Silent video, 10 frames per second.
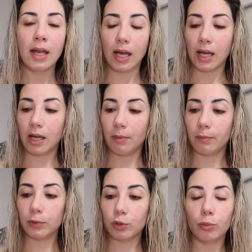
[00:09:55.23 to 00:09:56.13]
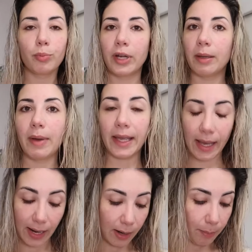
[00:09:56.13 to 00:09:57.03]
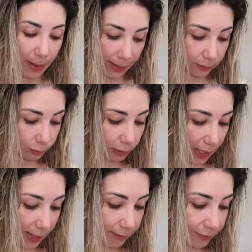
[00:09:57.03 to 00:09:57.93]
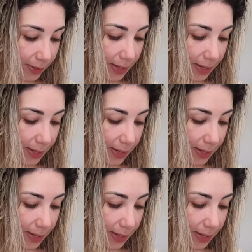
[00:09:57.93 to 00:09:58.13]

to bring my hair back to life.